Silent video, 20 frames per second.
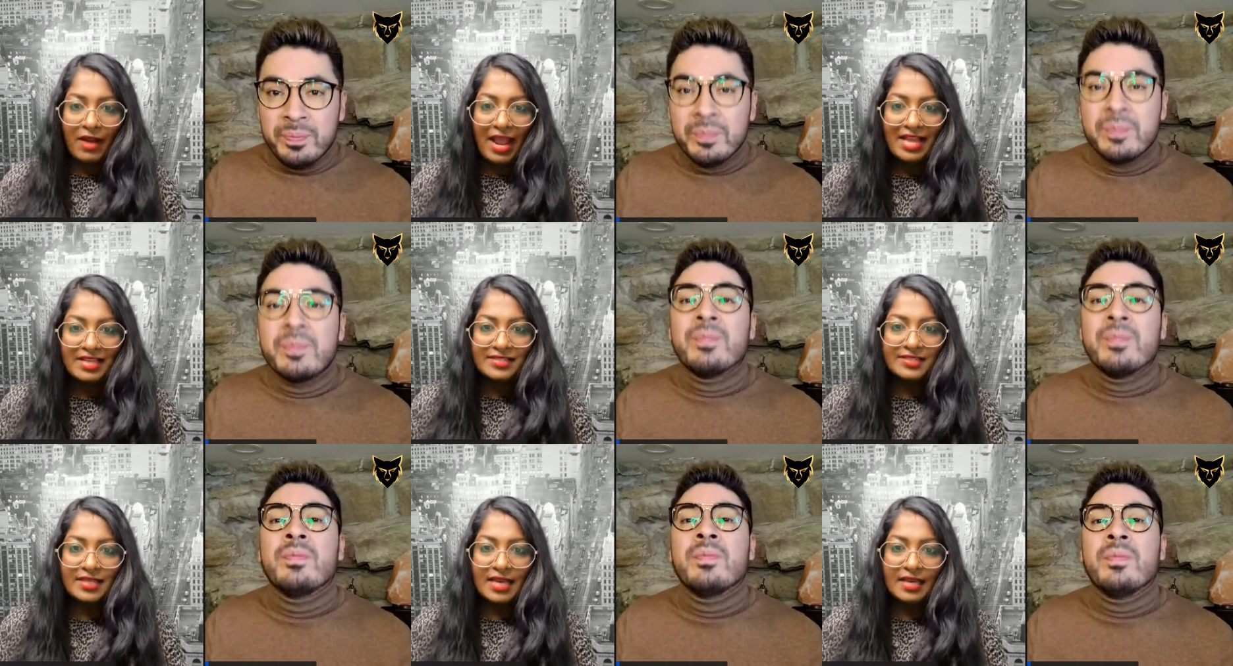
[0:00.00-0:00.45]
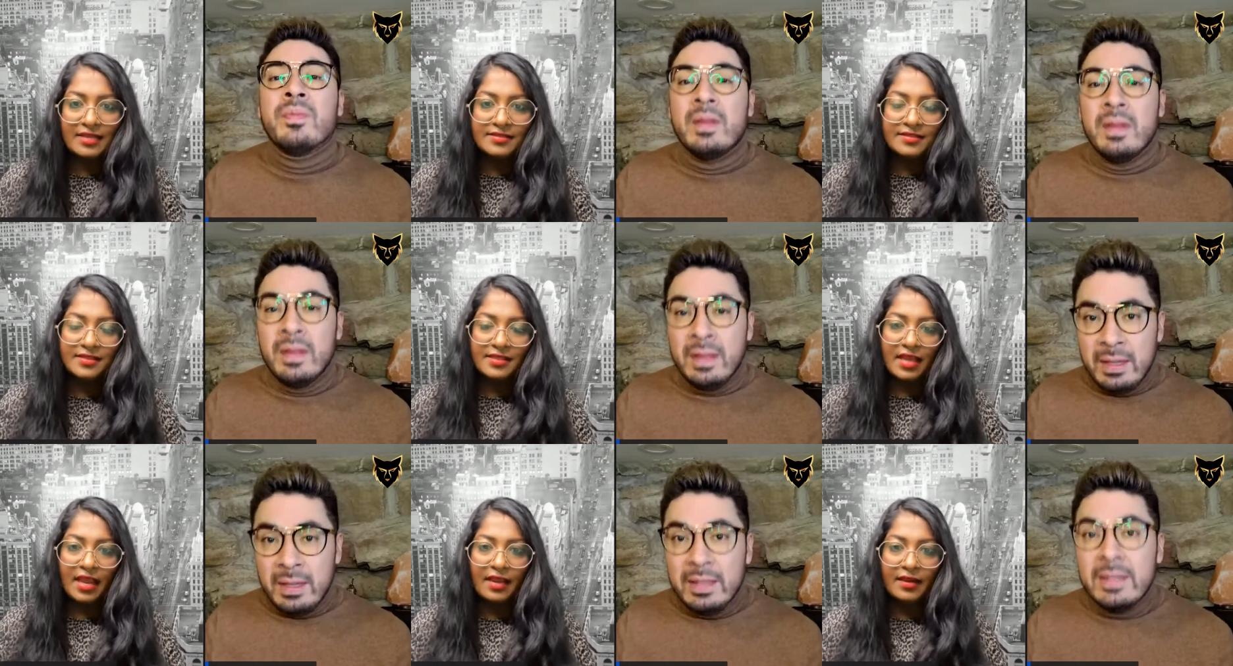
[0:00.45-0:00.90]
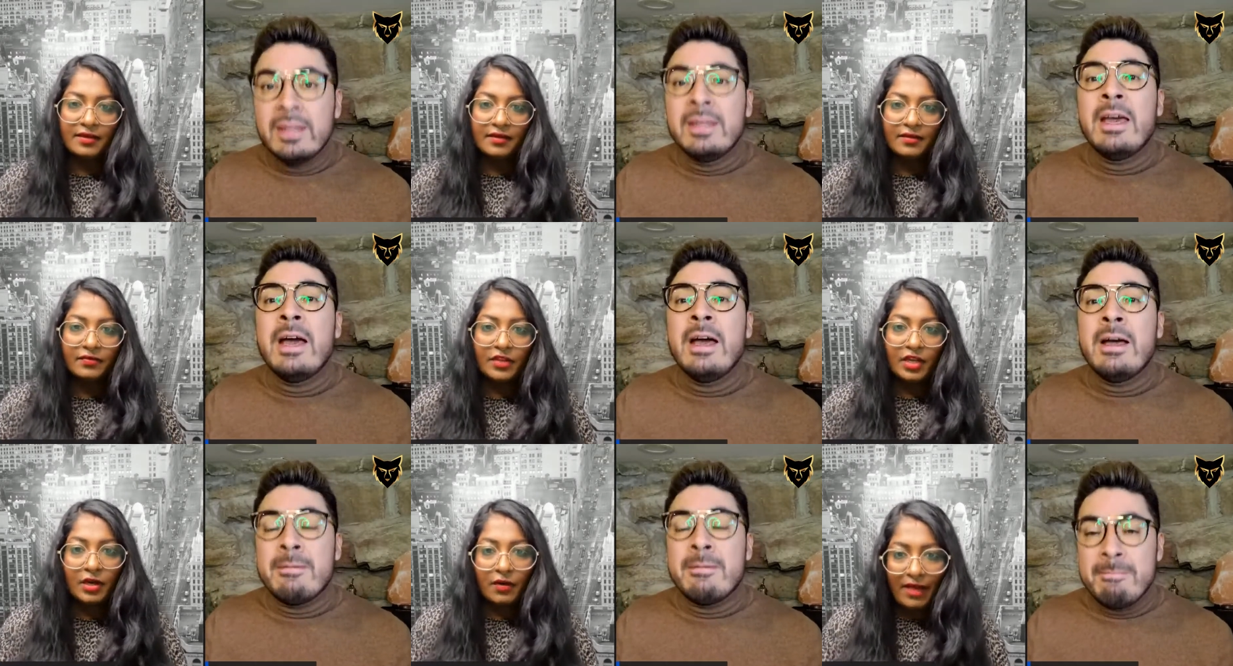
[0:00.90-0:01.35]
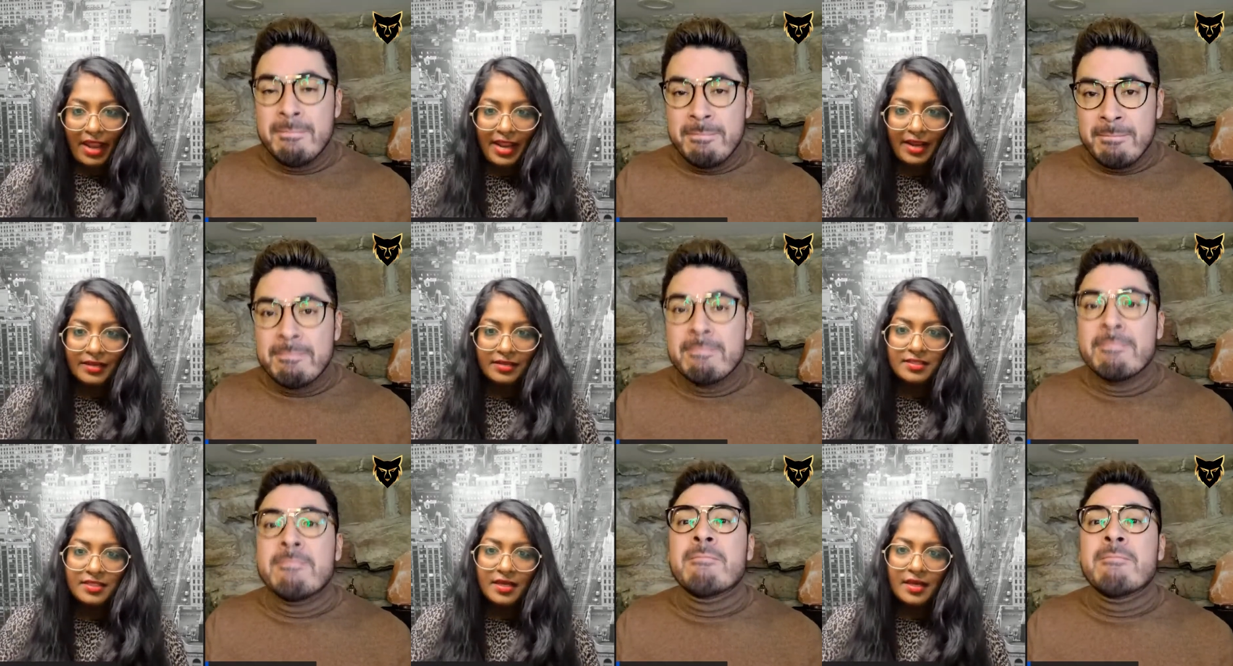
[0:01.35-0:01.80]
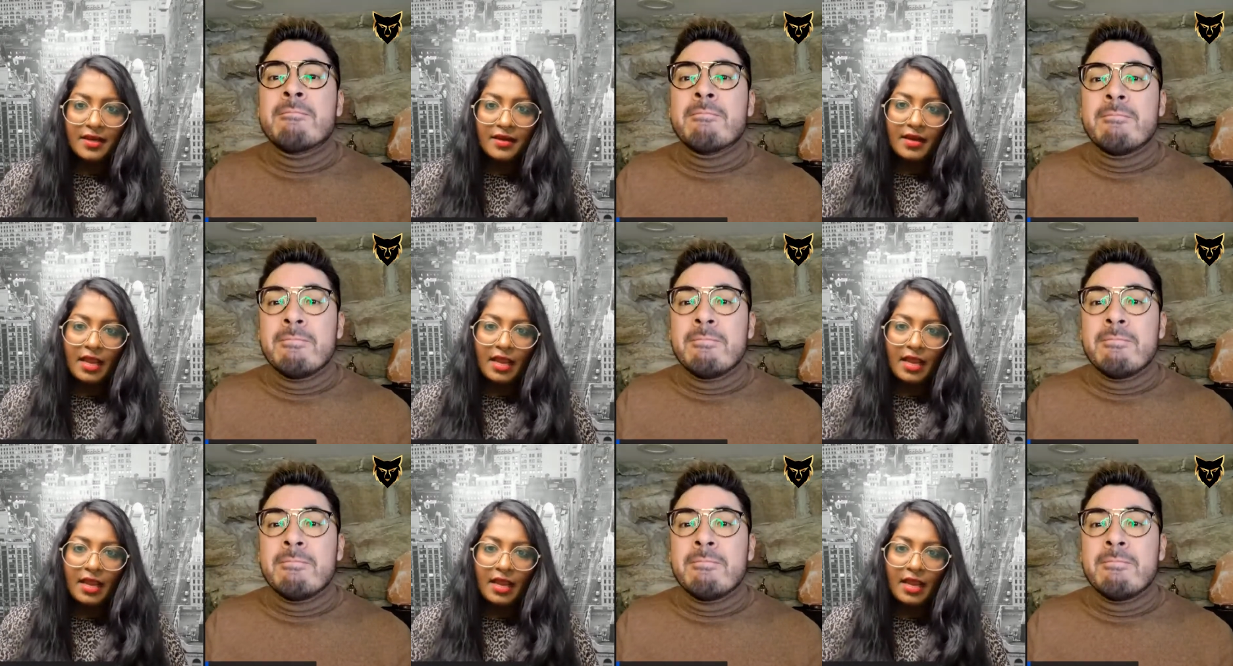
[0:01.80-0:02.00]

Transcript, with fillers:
Speaker 1: assets and yeah. their end,